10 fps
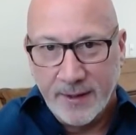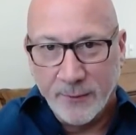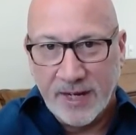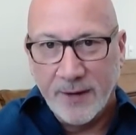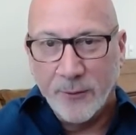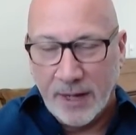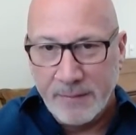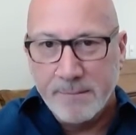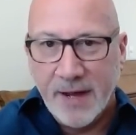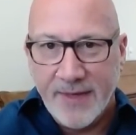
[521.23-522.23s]
What I
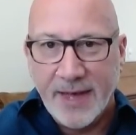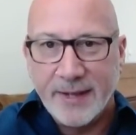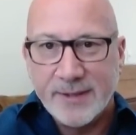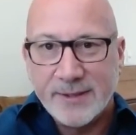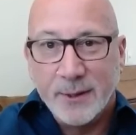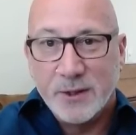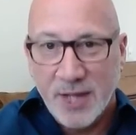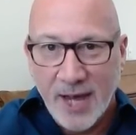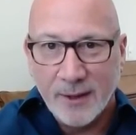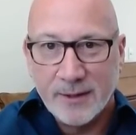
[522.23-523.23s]
mean by that is your
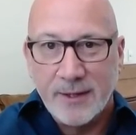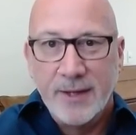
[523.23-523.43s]
child.